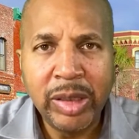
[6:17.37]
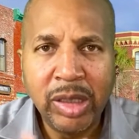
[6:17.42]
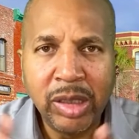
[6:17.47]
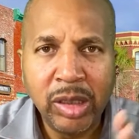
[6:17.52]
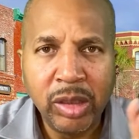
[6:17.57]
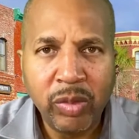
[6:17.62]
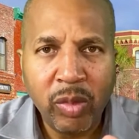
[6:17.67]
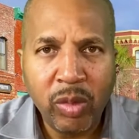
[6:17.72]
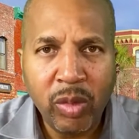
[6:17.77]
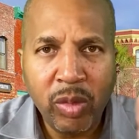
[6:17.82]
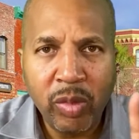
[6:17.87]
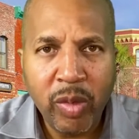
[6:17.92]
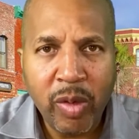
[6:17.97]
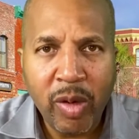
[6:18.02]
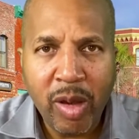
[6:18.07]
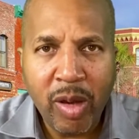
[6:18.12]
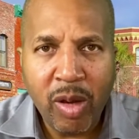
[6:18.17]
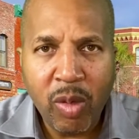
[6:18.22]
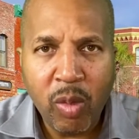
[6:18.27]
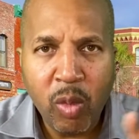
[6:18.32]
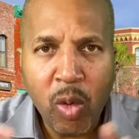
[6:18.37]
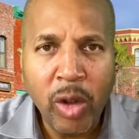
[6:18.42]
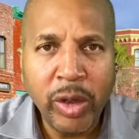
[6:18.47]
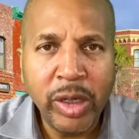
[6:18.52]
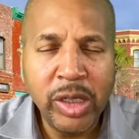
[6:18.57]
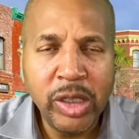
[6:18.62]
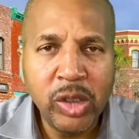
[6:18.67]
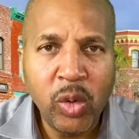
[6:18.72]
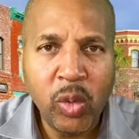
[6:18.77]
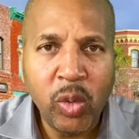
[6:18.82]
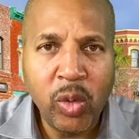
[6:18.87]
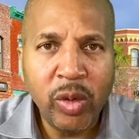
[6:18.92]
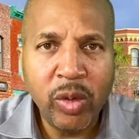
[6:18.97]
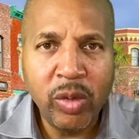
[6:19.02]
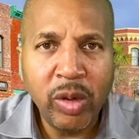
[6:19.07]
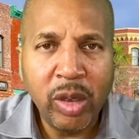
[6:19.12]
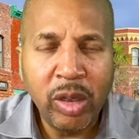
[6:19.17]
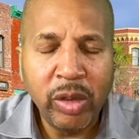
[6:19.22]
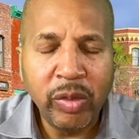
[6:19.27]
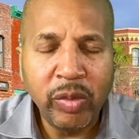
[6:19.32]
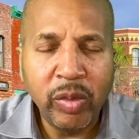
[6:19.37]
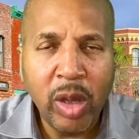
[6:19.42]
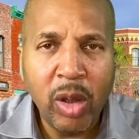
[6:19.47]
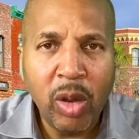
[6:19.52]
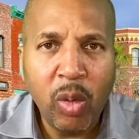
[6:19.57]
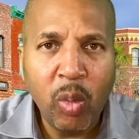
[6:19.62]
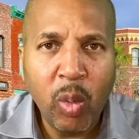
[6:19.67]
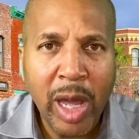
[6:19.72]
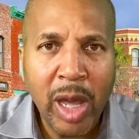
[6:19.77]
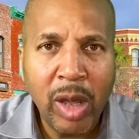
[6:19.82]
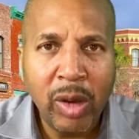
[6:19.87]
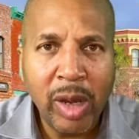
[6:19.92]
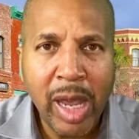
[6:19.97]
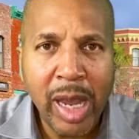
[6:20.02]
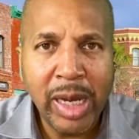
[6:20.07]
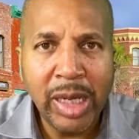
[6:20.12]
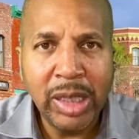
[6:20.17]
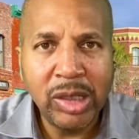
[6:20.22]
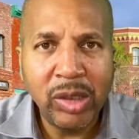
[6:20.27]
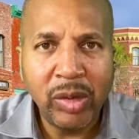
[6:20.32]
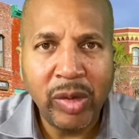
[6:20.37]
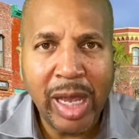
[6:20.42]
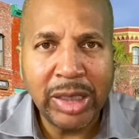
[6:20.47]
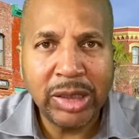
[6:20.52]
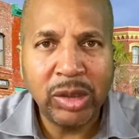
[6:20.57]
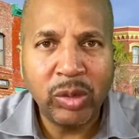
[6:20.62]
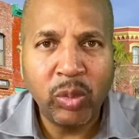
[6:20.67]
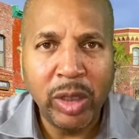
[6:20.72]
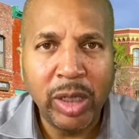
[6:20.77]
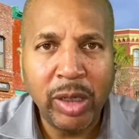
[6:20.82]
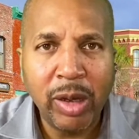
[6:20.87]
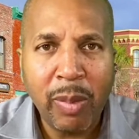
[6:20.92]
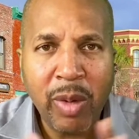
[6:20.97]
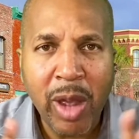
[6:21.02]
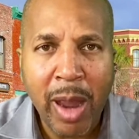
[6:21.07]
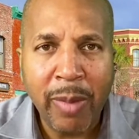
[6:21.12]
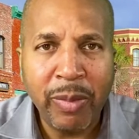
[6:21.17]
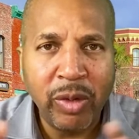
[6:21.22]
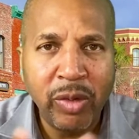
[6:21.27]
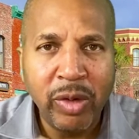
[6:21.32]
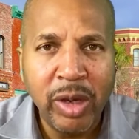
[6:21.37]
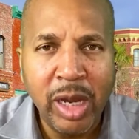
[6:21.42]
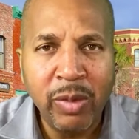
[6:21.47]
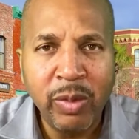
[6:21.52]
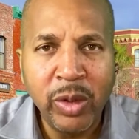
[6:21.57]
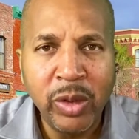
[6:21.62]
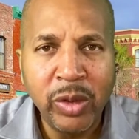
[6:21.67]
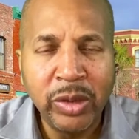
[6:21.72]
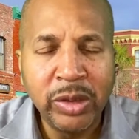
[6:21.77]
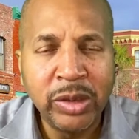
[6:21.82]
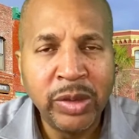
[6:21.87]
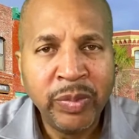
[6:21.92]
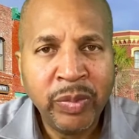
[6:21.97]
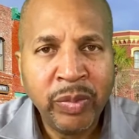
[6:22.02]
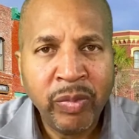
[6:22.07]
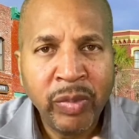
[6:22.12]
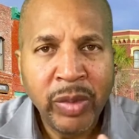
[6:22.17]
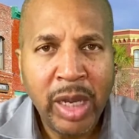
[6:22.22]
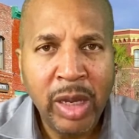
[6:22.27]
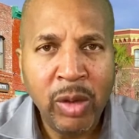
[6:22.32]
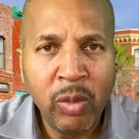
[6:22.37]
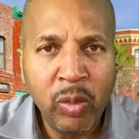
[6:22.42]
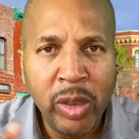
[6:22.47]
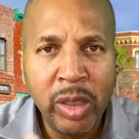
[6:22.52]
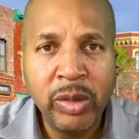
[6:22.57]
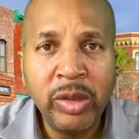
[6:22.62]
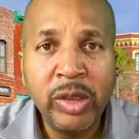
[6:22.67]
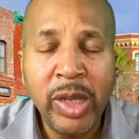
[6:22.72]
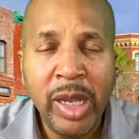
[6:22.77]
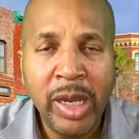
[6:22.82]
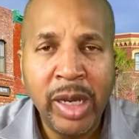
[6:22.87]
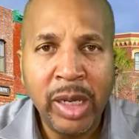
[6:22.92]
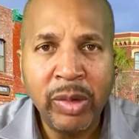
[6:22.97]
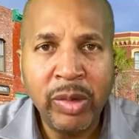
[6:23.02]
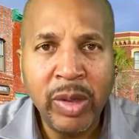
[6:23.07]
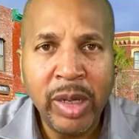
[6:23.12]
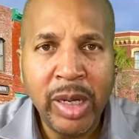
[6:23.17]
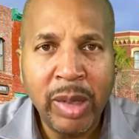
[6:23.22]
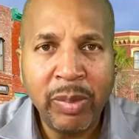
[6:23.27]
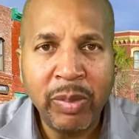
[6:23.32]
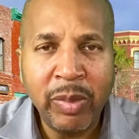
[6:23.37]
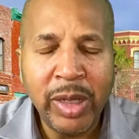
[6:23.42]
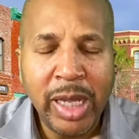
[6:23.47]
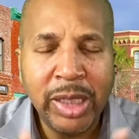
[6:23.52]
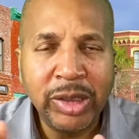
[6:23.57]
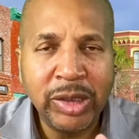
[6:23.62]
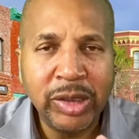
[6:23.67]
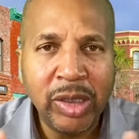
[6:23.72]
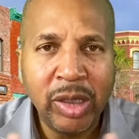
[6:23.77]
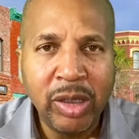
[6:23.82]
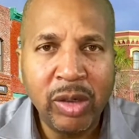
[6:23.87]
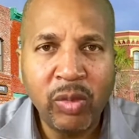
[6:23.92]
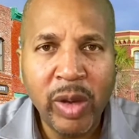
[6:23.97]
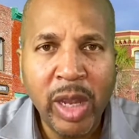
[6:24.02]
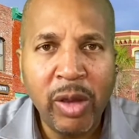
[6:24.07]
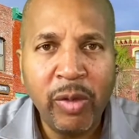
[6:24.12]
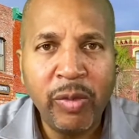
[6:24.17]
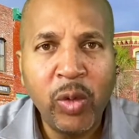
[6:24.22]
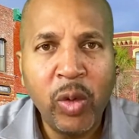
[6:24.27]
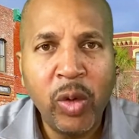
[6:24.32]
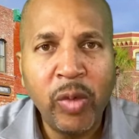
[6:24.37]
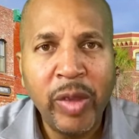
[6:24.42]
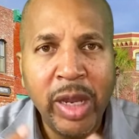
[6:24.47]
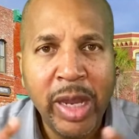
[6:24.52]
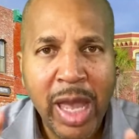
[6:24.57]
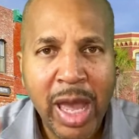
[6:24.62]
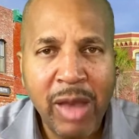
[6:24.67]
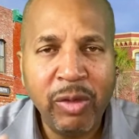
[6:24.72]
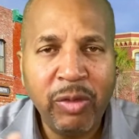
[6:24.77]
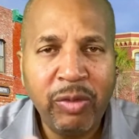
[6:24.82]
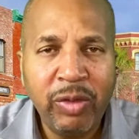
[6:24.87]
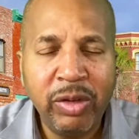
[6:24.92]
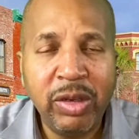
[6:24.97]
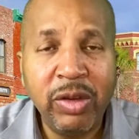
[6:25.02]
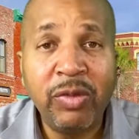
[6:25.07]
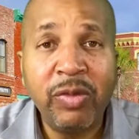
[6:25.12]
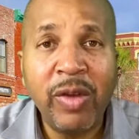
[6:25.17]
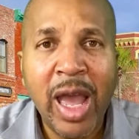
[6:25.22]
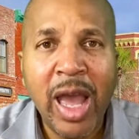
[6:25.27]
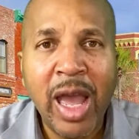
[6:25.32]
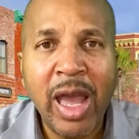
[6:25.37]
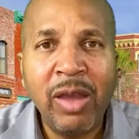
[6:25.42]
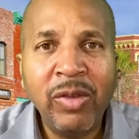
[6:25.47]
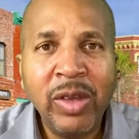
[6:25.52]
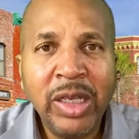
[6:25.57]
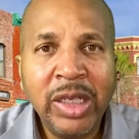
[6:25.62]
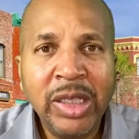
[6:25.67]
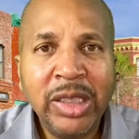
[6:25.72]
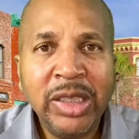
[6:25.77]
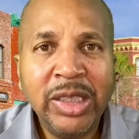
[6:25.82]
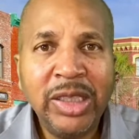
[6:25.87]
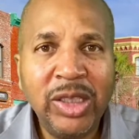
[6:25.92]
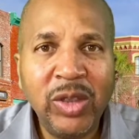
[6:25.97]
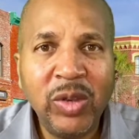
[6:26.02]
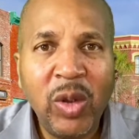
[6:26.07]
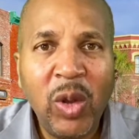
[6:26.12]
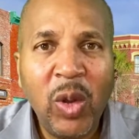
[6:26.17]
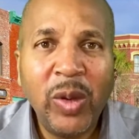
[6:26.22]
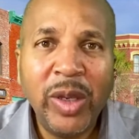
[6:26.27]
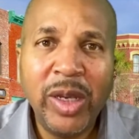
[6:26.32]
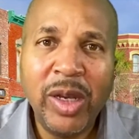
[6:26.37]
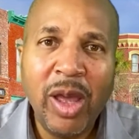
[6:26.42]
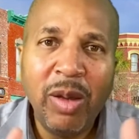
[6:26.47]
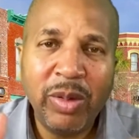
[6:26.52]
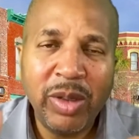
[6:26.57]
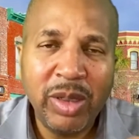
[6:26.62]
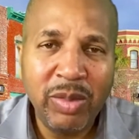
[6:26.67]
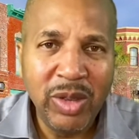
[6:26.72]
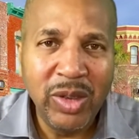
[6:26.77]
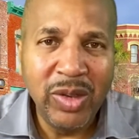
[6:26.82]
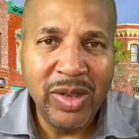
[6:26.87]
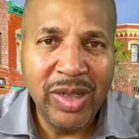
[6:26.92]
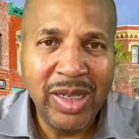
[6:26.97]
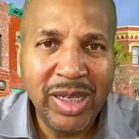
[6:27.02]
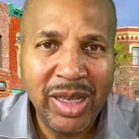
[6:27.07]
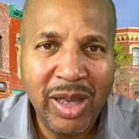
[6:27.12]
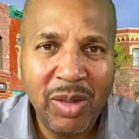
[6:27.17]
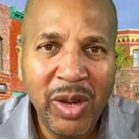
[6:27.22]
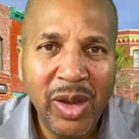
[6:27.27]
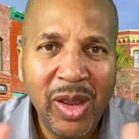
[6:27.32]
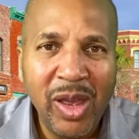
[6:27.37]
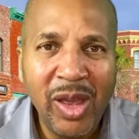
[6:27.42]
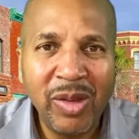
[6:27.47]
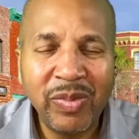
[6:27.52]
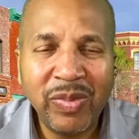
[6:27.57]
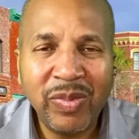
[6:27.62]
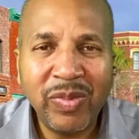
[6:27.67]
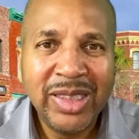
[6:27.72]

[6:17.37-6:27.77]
Did a walking tour of Wildlight, so that's one of the popular neighborhoods. And one thing that I'm glad you stuck around for, they have a 55-year-old and up community coming up.